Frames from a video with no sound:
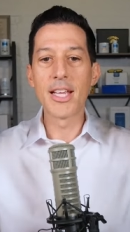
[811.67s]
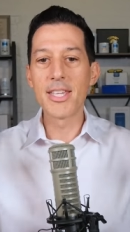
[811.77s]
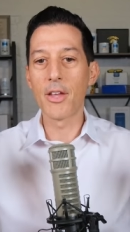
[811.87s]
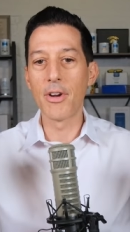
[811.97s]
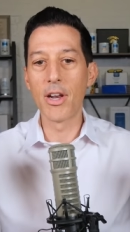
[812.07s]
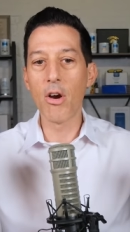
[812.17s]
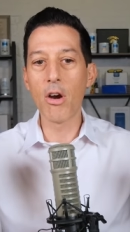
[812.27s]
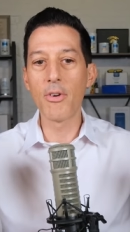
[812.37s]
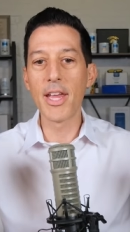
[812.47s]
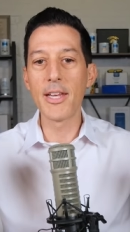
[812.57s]
accelerated
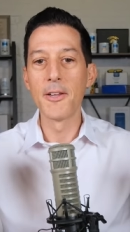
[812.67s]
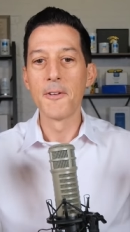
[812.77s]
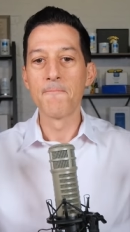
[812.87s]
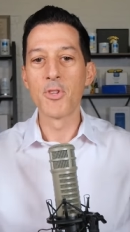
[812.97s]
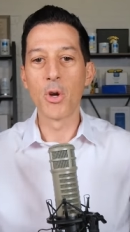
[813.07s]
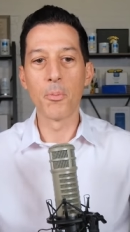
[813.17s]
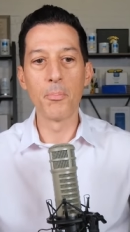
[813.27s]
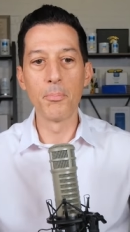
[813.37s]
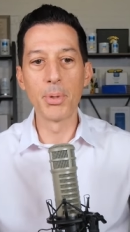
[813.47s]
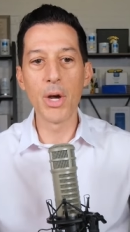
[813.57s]
heart rate, your
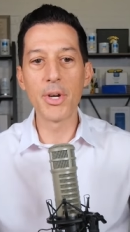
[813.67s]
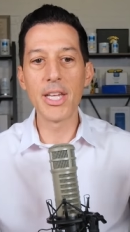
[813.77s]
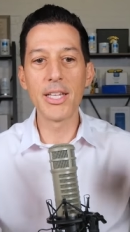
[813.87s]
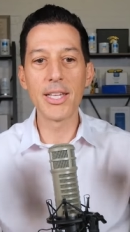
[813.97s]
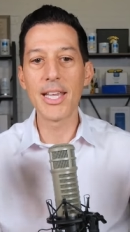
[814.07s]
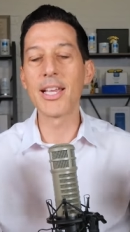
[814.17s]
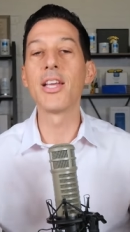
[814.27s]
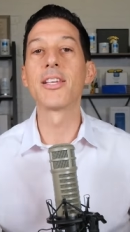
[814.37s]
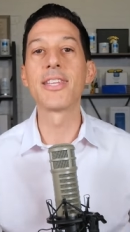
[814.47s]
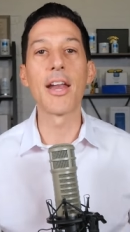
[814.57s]
bloating,
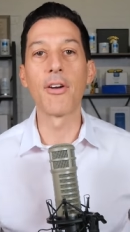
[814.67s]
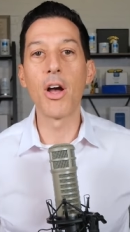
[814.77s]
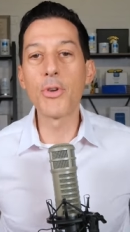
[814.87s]
etc.